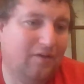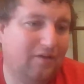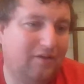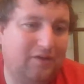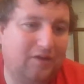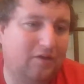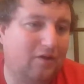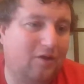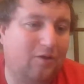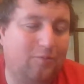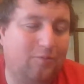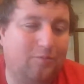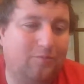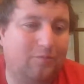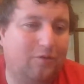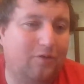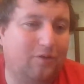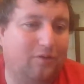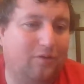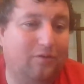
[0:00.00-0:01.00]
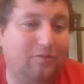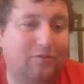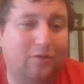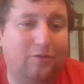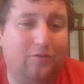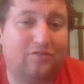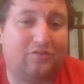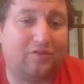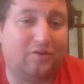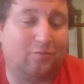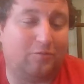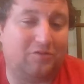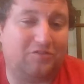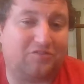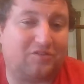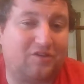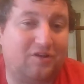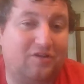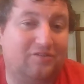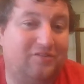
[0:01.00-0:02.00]
losing to
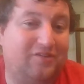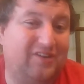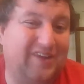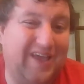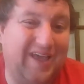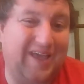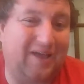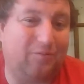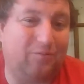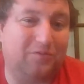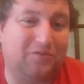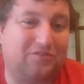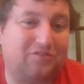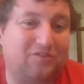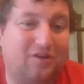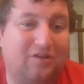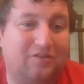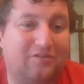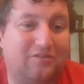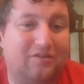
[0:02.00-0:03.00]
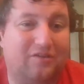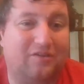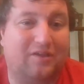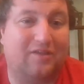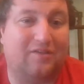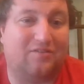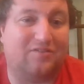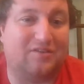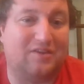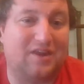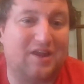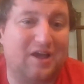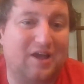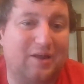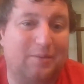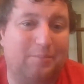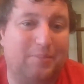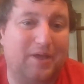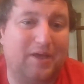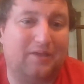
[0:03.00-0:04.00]
Wisconsin at Wisconsin is
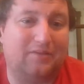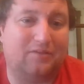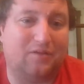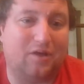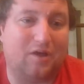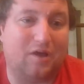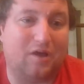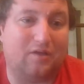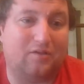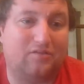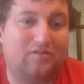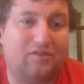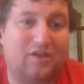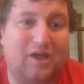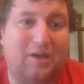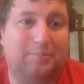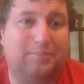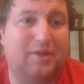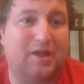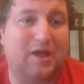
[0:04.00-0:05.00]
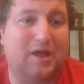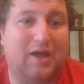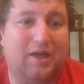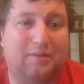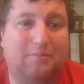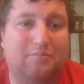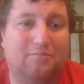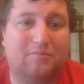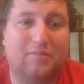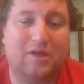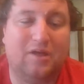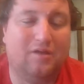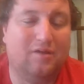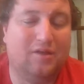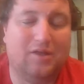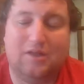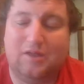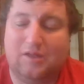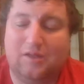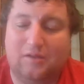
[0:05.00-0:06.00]
not a bad loss. I'm not
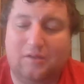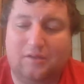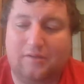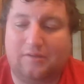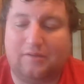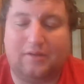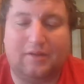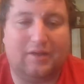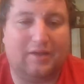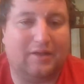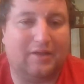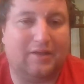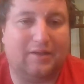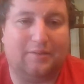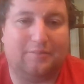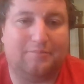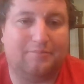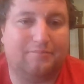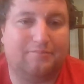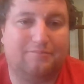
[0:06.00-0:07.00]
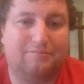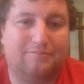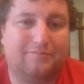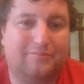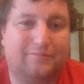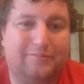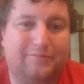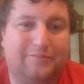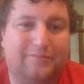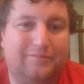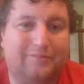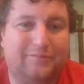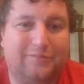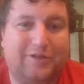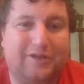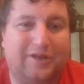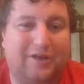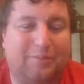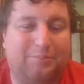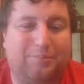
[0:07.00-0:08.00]
um,
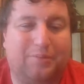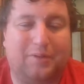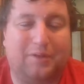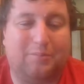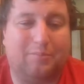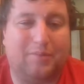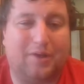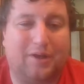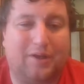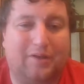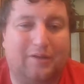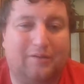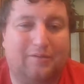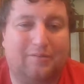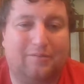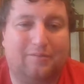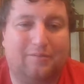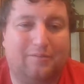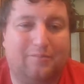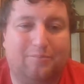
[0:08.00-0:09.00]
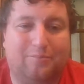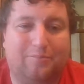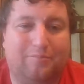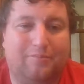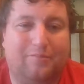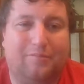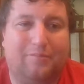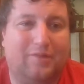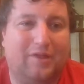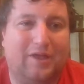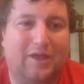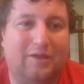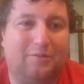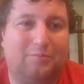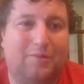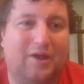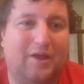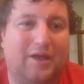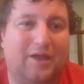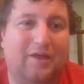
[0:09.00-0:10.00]
gonna
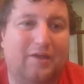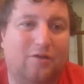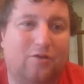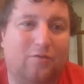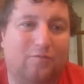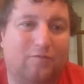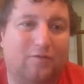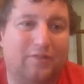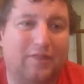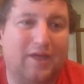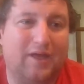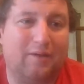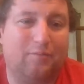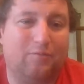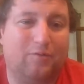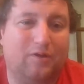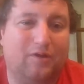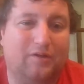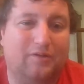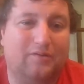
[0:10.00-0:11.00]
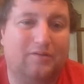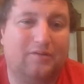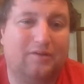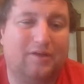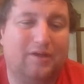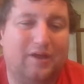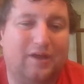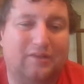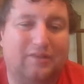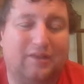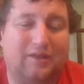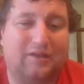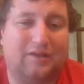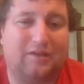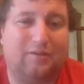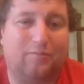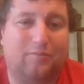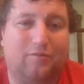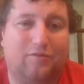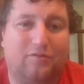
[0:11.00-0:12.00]
hang my head over that one. I think
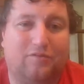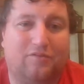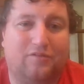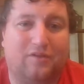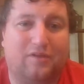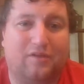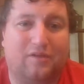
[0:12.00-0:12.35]
it was